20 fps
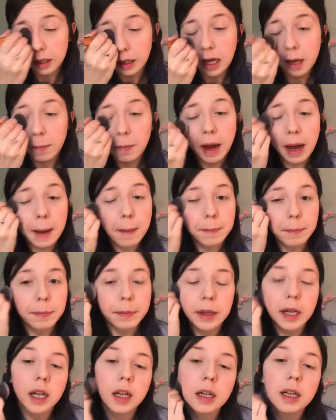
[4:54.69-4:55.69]
keep that in
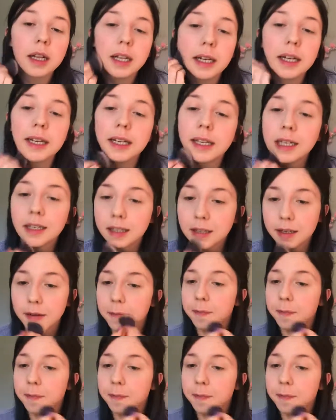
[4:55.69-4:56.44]
place.